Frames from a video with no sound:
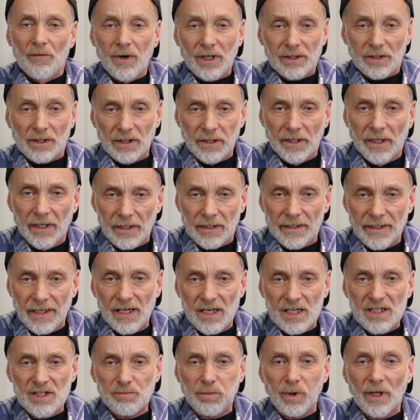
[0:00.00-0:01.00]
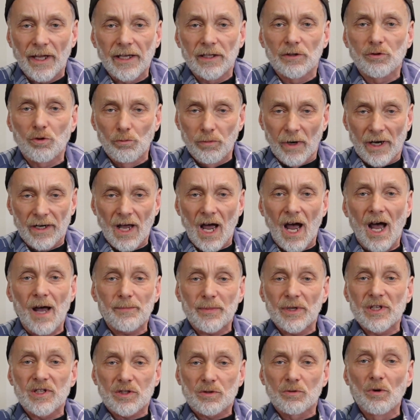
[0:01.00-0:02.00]
but clearly explained to what
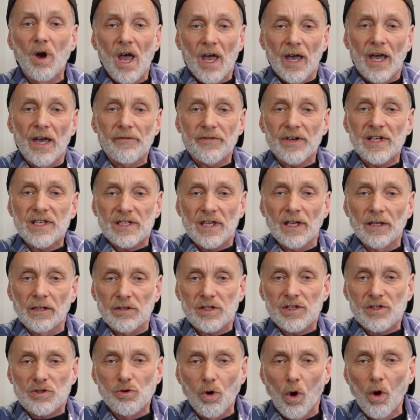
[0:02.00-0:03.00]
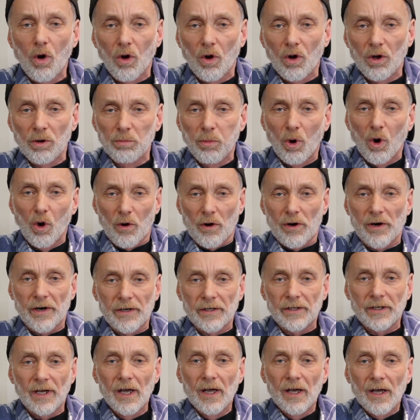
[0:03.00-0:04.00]
happens to every single soul
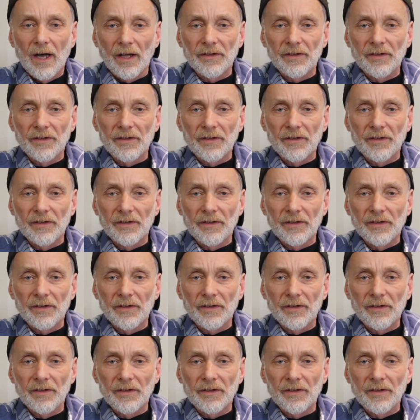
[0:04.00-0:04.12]
born